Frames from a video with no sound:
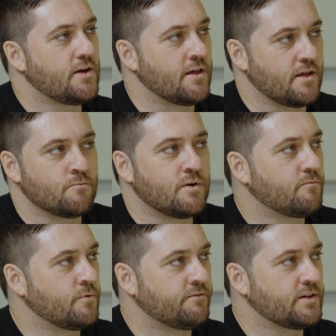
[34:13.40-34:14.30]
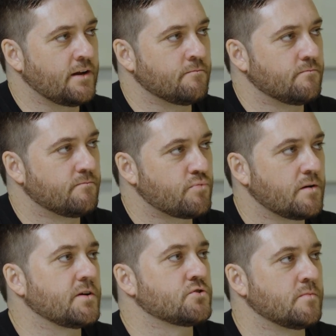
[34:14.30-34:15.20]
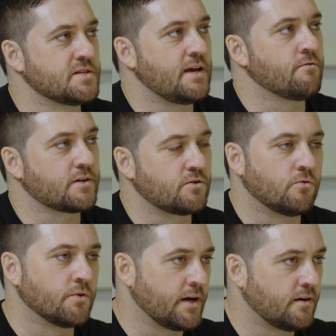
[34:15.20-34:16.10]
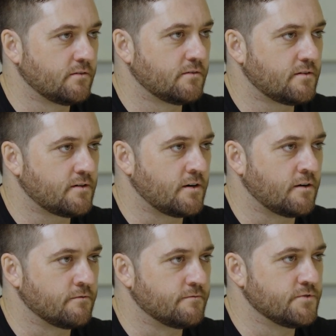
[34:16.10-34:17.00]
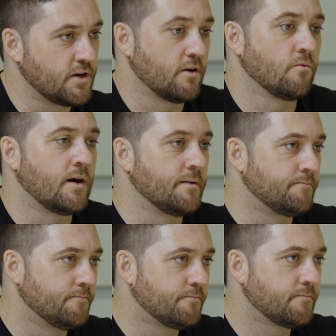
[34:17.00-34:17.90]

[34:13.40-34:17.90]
and we've done pretty much almost every corner of Zoho One.